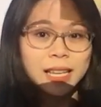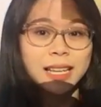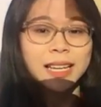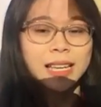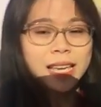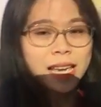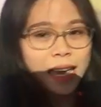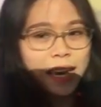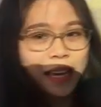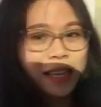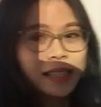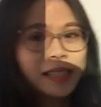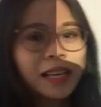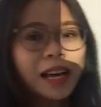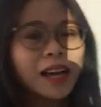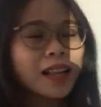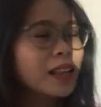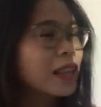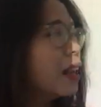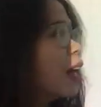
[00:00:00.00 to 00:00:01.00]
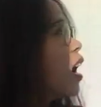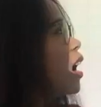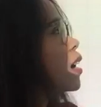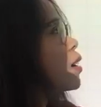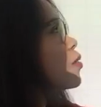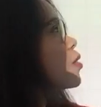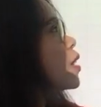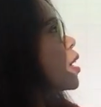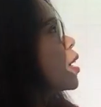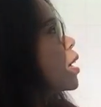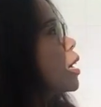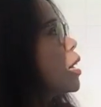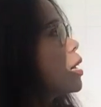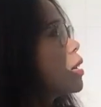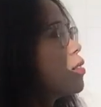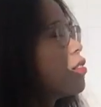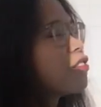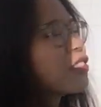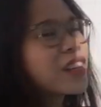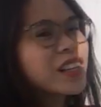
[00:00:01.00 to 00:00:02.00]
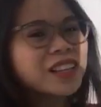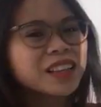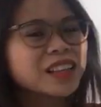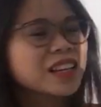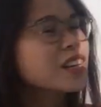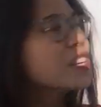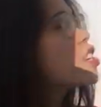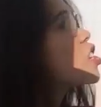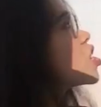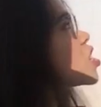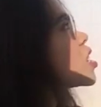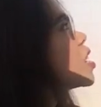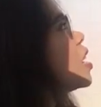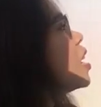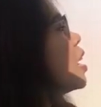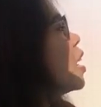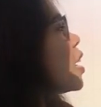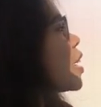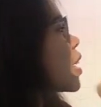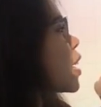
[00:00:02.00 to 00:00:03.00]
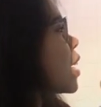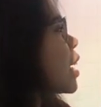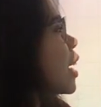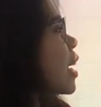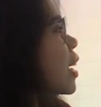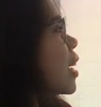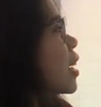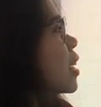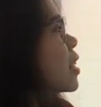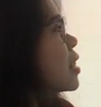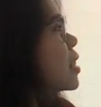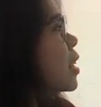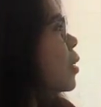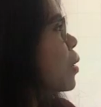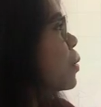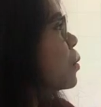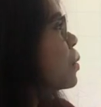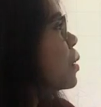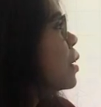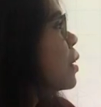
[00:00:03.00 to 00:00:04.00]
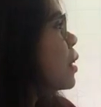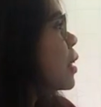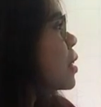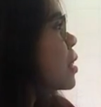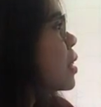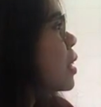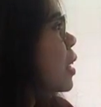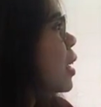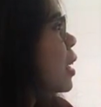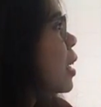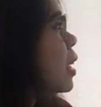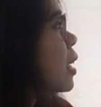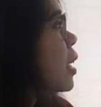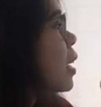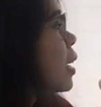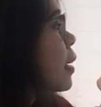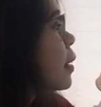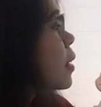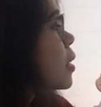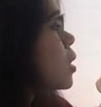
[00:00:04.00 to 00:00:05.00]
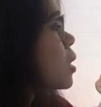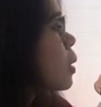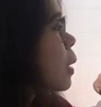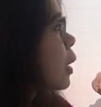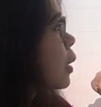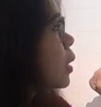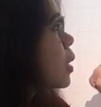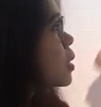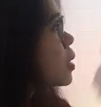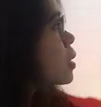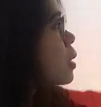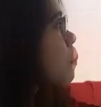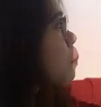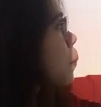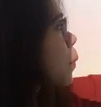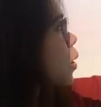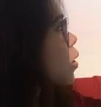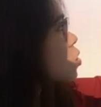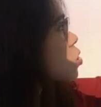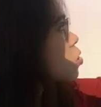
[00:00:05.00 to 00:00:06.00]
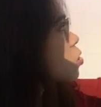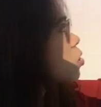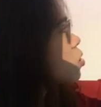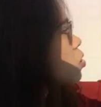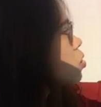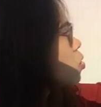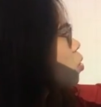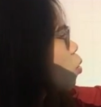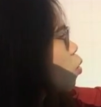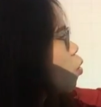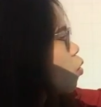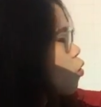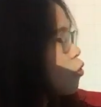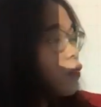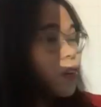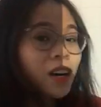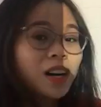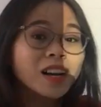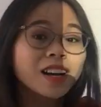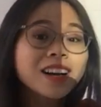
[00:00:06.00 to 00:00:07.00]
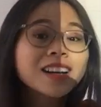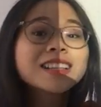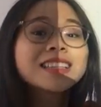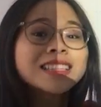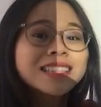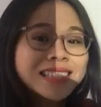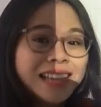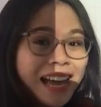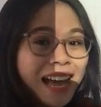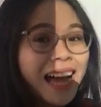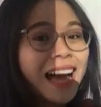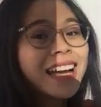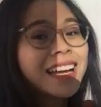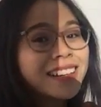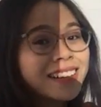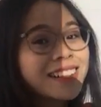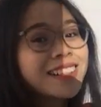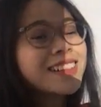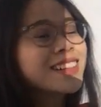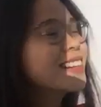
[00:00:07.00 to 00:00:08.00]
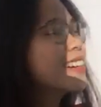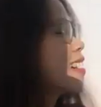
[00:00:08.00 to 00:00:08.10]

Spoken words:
Yes, a lot of things in the village. Okay, so let's see. This one is the picture of a tiger.